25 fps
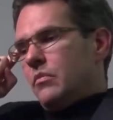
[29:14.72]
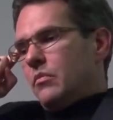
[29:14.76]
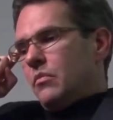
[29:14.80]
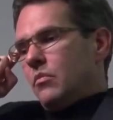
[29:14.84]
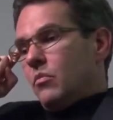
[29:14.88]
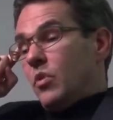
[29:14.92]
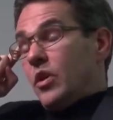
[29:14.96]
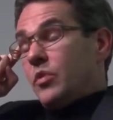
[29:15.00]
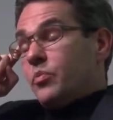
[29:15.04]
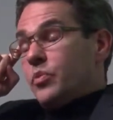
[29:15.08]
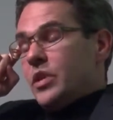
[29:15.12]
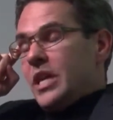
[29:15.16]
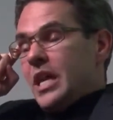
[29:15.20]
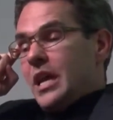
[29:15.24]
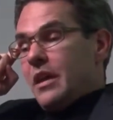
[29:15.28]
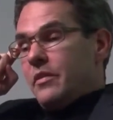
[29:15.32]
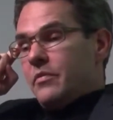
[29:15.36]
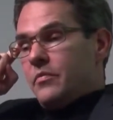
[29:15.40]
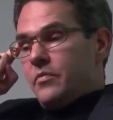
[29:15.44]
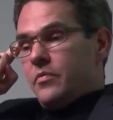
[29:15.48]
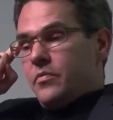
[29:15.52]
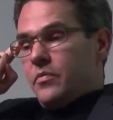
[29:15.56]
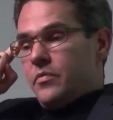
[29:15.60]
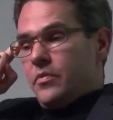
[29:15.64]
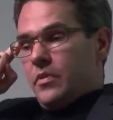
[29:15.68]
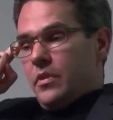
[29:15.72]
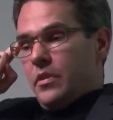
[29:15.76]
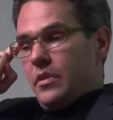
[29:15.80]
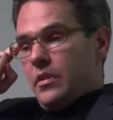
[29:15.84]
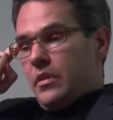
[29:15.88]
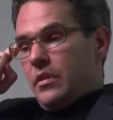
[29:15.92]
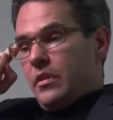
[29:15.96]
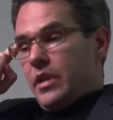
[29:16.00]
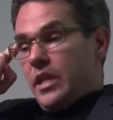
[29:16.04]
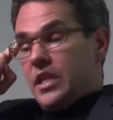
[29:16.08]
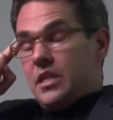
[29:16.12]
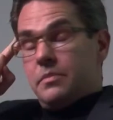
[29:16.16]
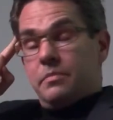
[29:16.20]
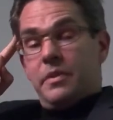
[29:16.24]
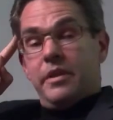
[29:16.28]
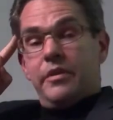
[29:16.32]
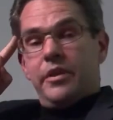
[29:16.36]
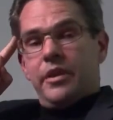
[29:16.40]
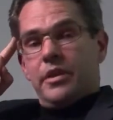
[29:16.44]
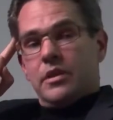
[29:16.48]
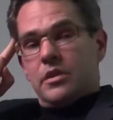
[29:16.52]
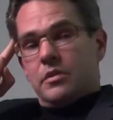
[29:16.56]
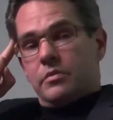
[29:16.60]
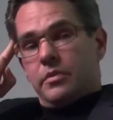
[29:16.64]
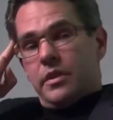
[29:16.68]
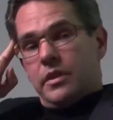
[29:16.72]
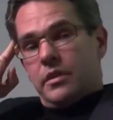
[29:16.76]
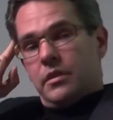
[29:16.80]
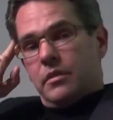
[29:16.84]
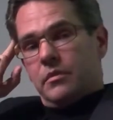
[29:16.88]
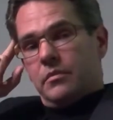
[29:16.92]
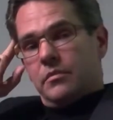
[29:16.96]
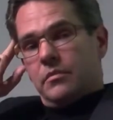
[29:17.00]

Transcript: what we have uh, experience with?